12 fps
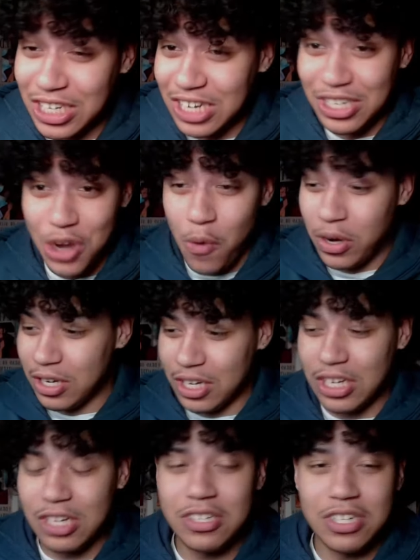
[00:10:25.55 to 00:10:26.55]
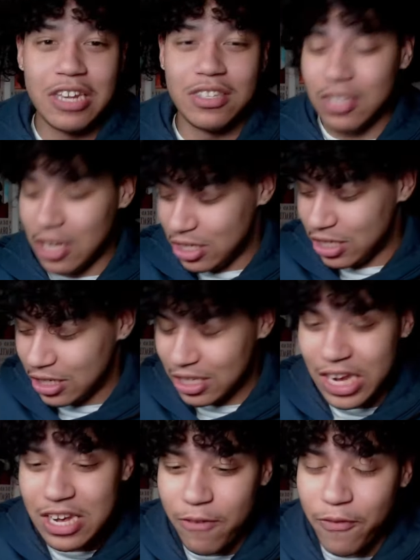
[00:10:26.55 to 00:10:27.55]
So no one, because it's to
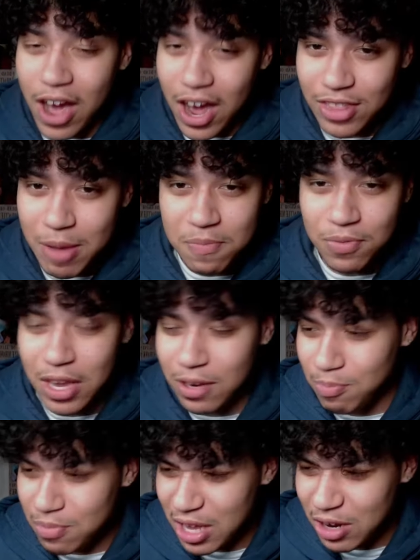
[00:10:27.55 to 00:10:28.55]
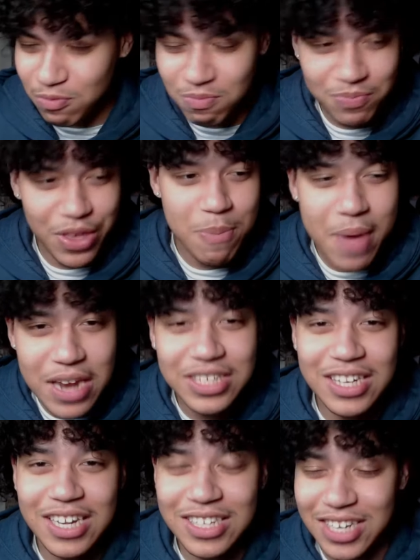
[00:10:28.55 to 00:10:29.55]
signify, they
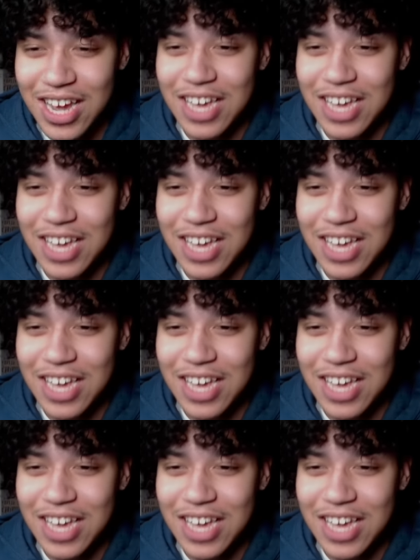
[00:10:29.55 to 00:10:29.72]
mentioned this,